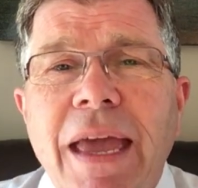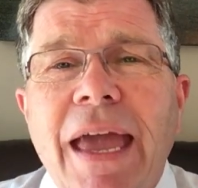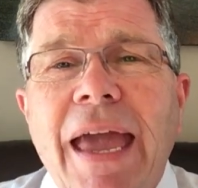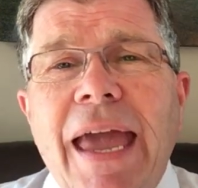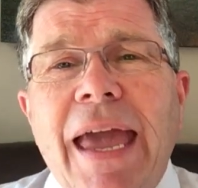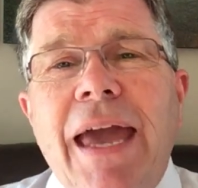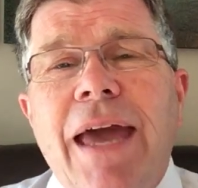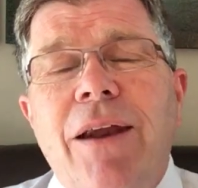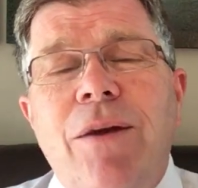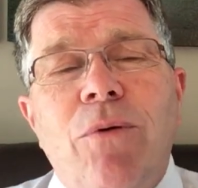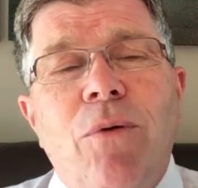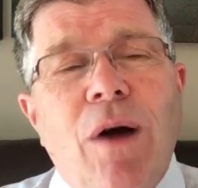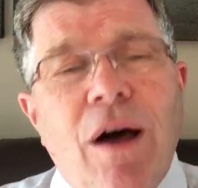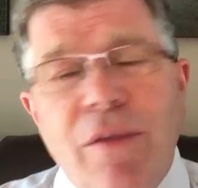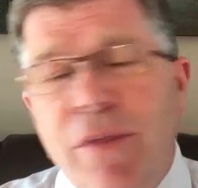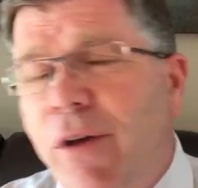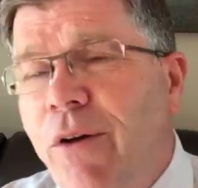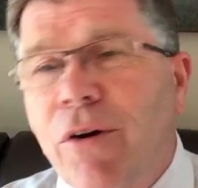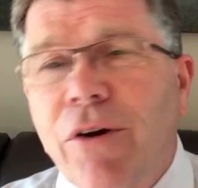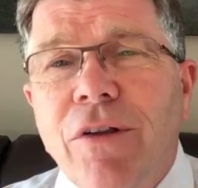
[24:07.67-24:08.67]
and
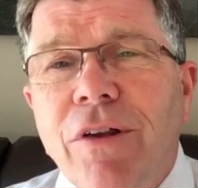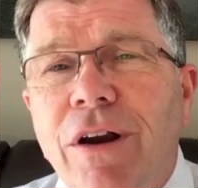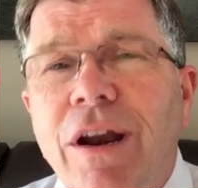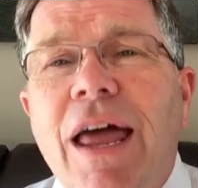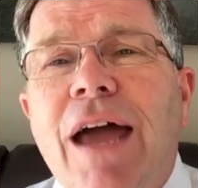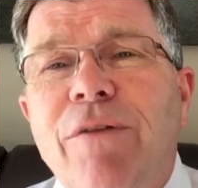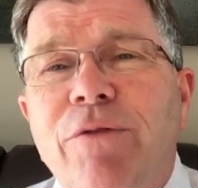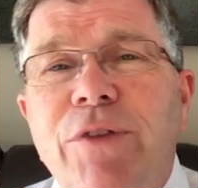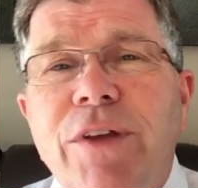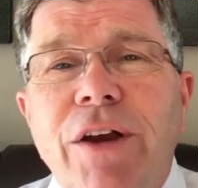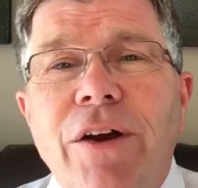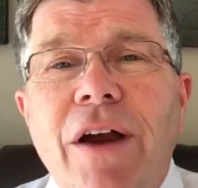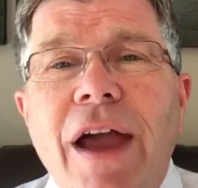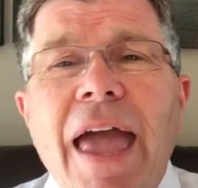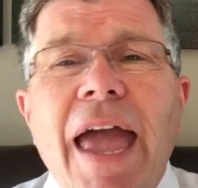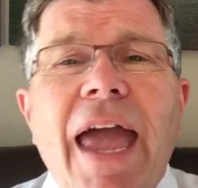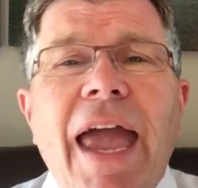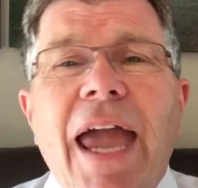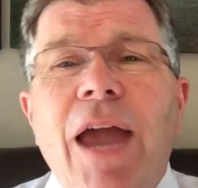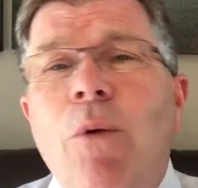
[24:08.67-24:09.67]
that are left here,
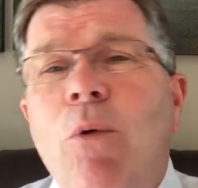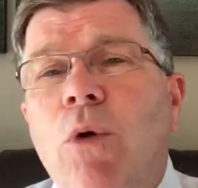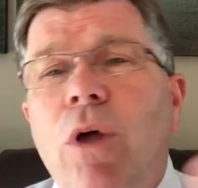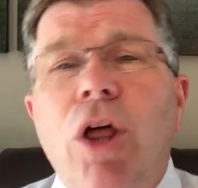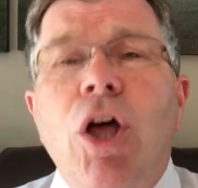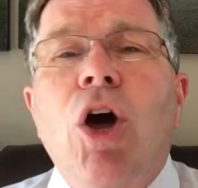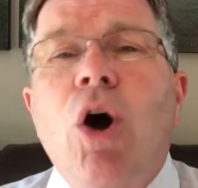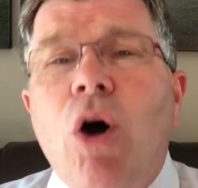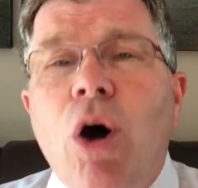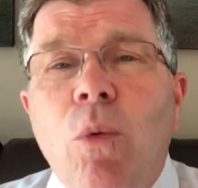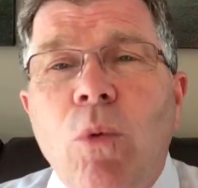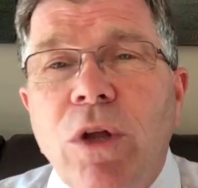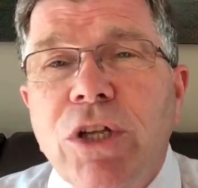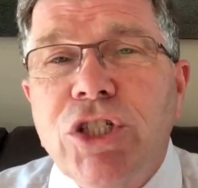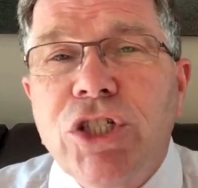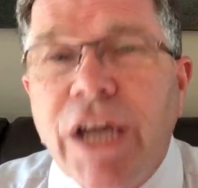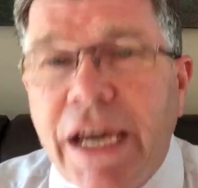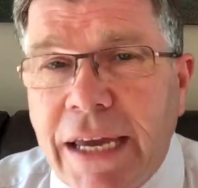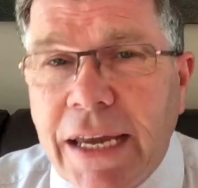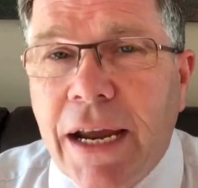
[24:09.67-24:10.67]
and we'll go and we'll
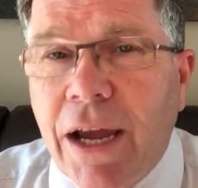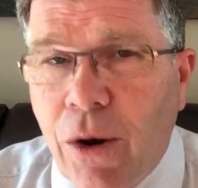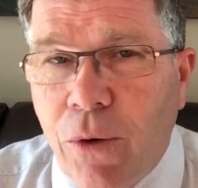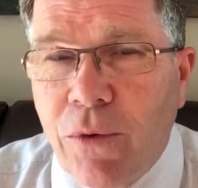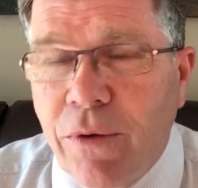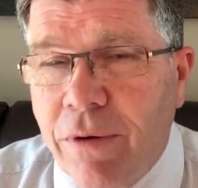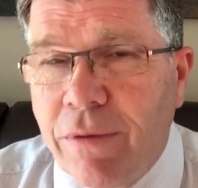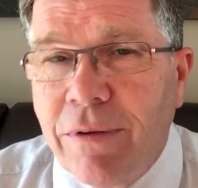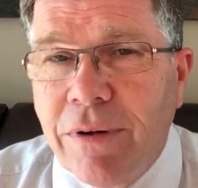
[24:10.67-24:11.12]
check it out.